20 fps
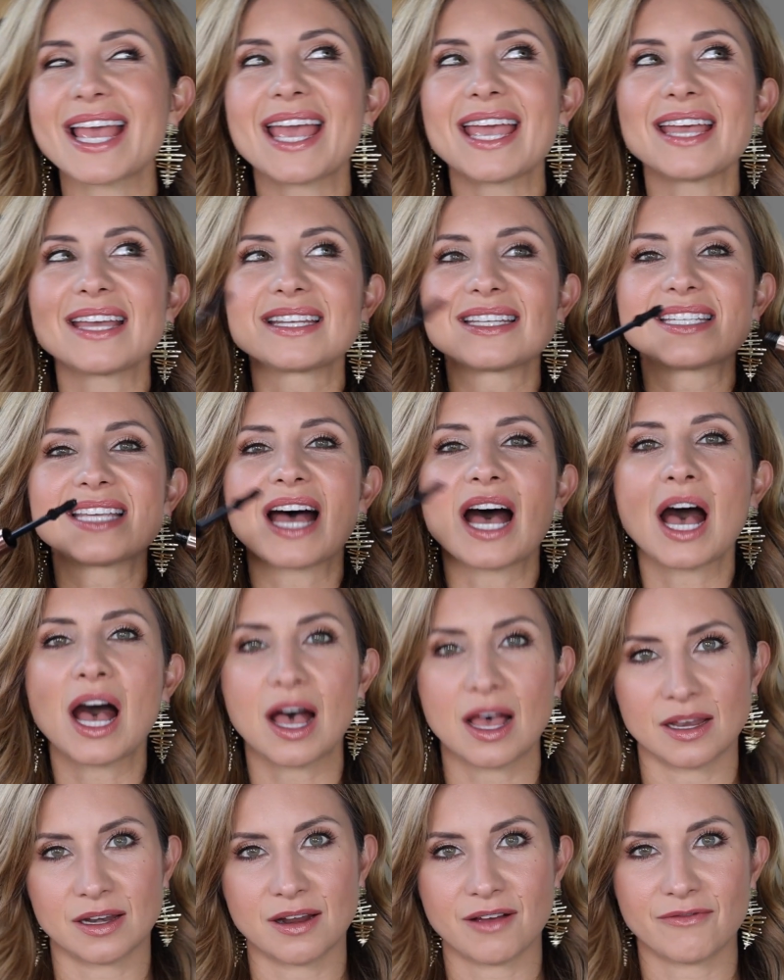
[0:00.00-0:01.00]
a
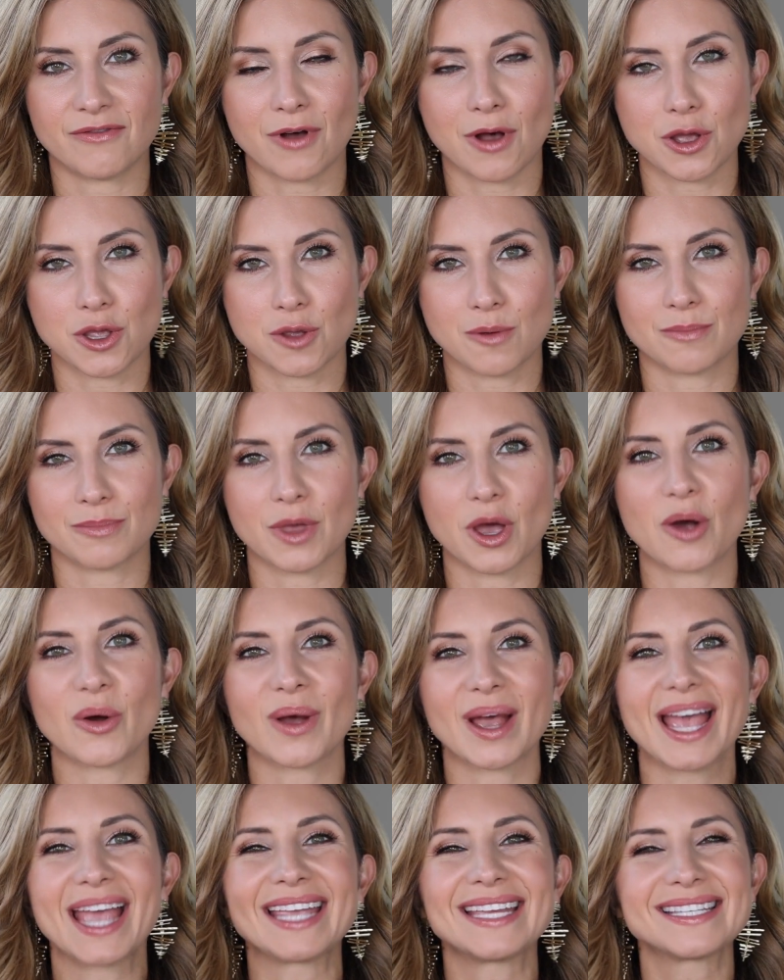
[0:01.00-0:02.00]
ton of volume
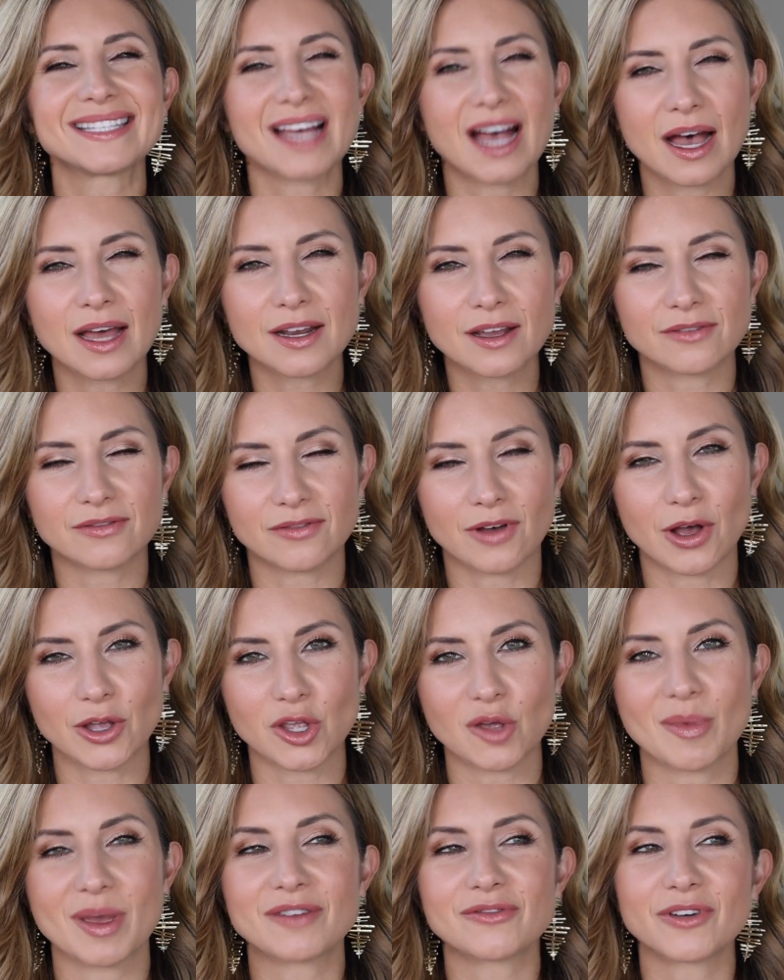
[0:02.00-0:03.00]
though, a ton of
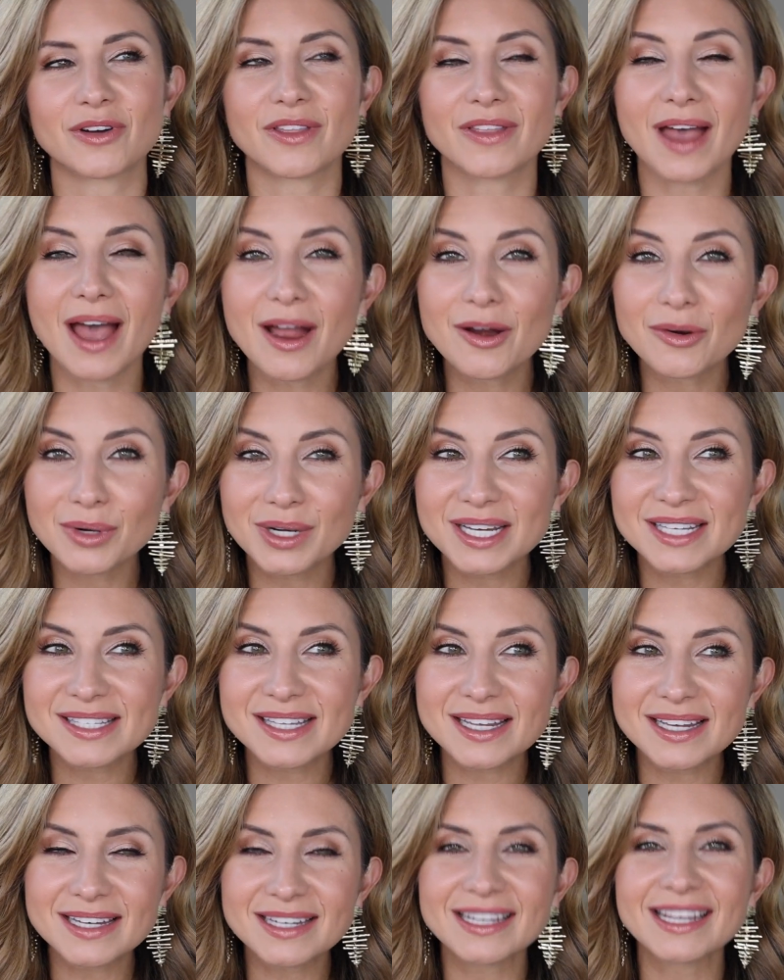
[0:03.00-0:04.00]
volume. And for that
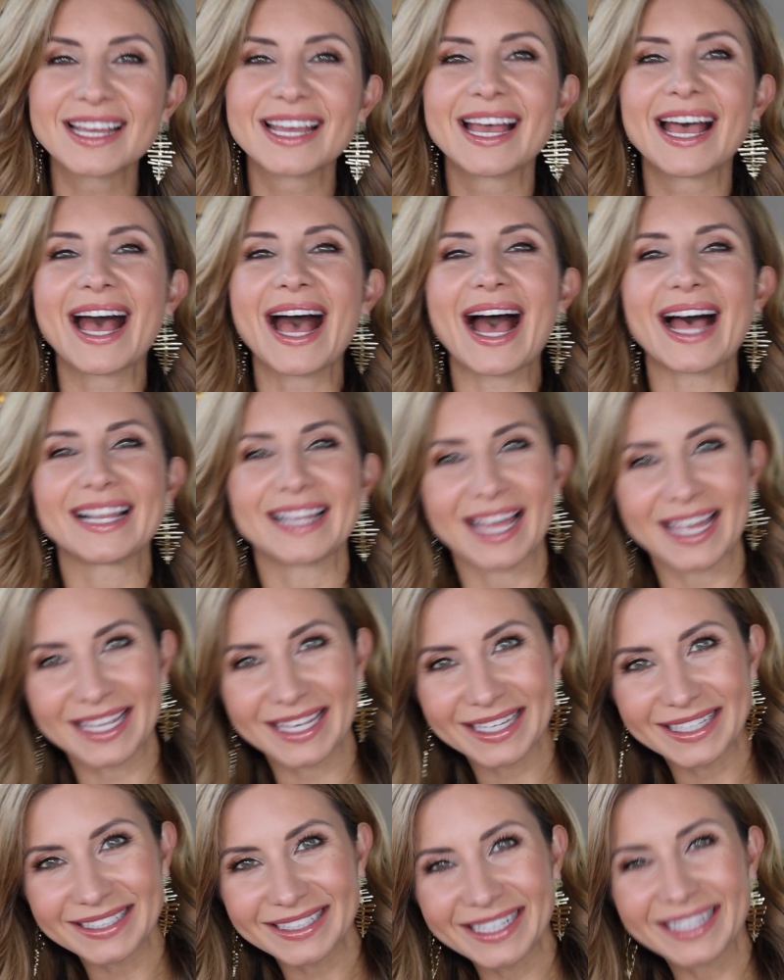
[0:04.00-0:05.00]
reason, I like it.